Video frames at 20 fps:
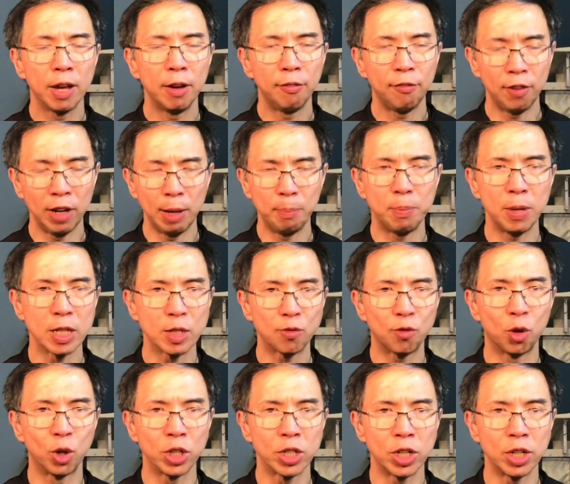Philippians
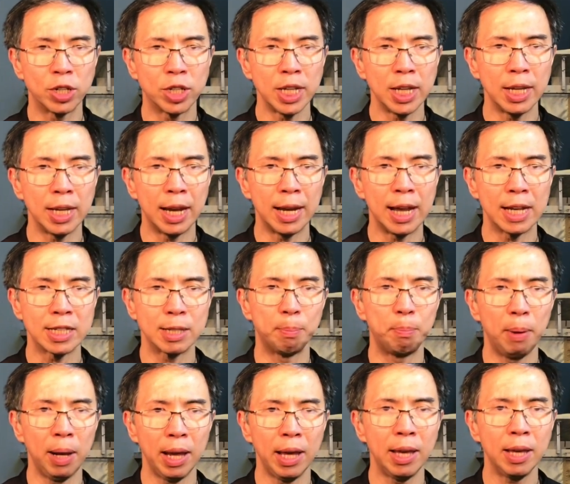4.13 and has a
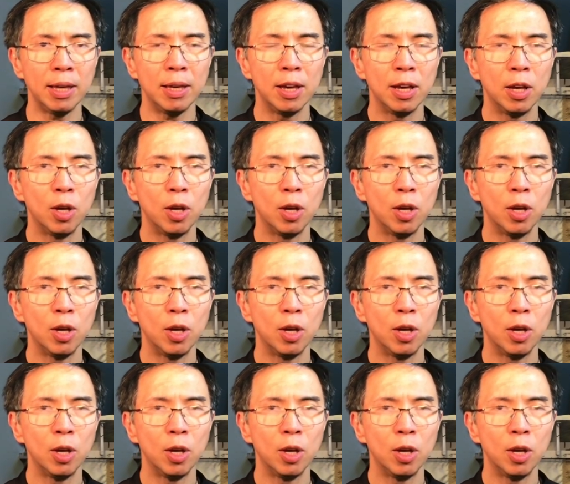play